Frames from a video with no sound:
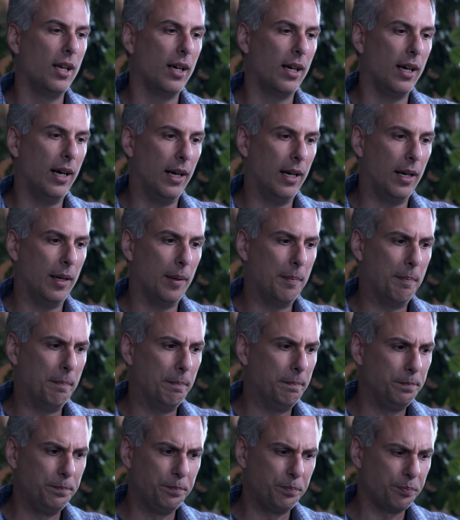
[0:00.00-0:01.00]

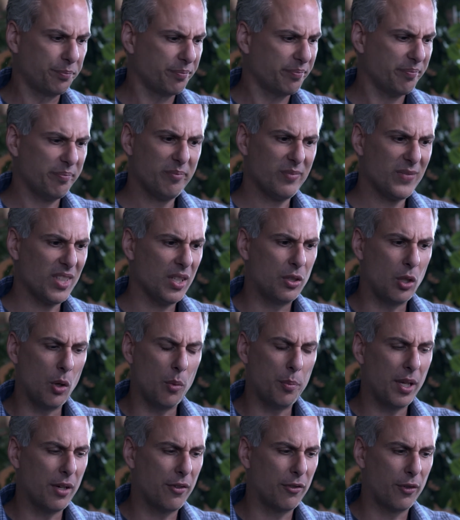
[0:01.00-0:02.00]
Don't
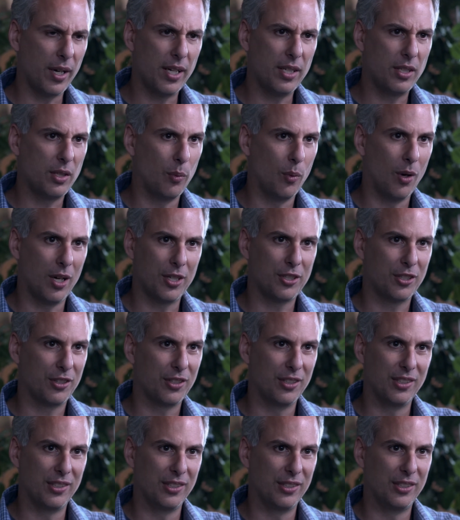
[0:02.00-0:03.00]
be afraid to watch
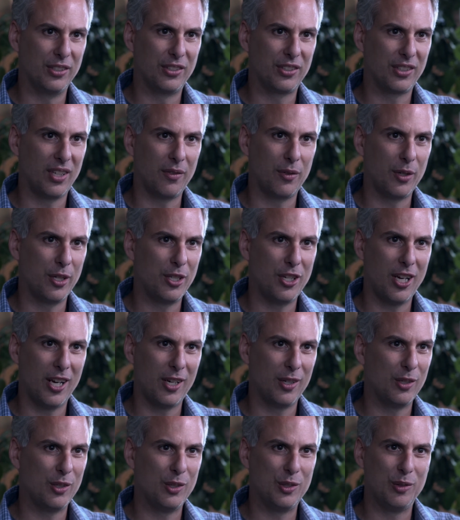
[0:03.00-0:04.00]
the Discovery
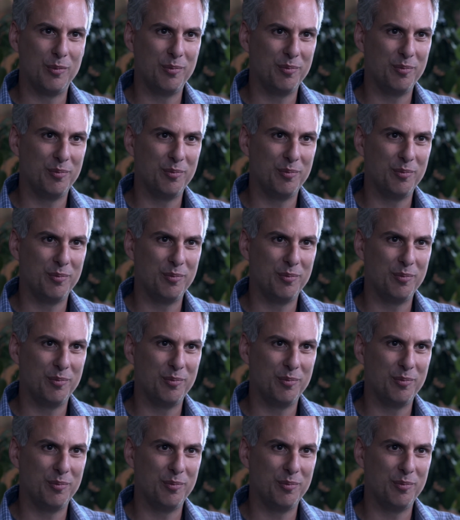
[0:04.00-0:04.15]
Channel